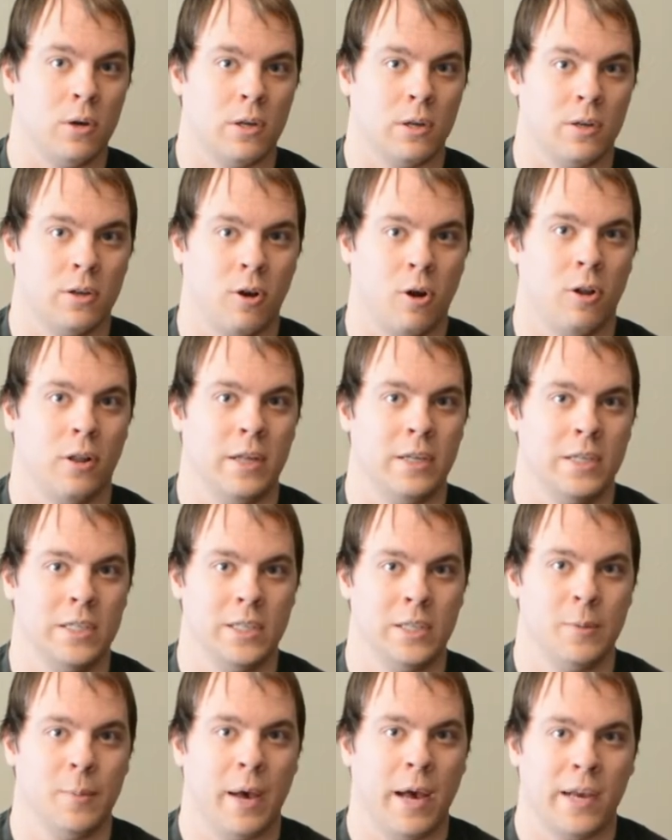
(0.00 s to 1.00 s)
to call
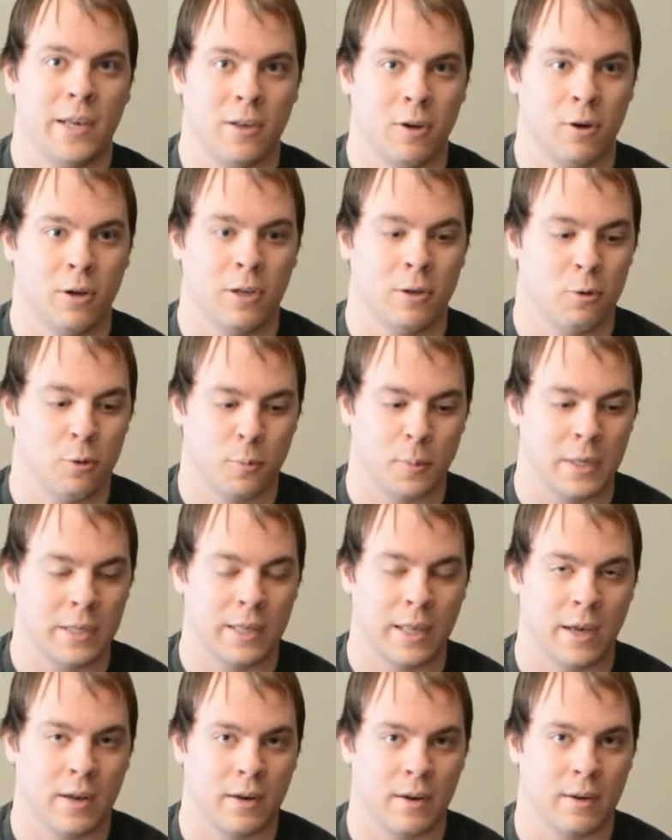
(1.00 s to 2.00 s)
ATC back and go, can you repeat
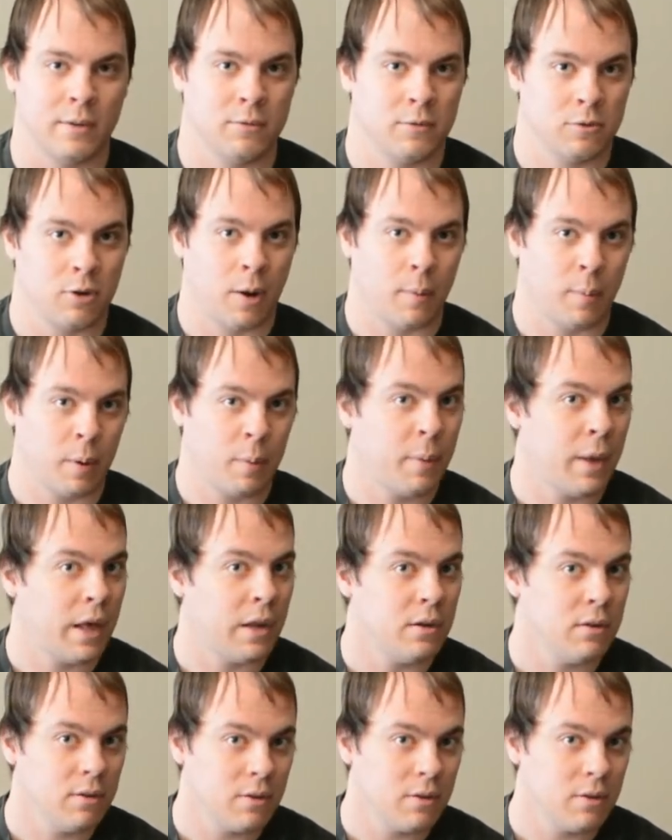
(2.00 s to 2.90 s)
that? And I drop my pen.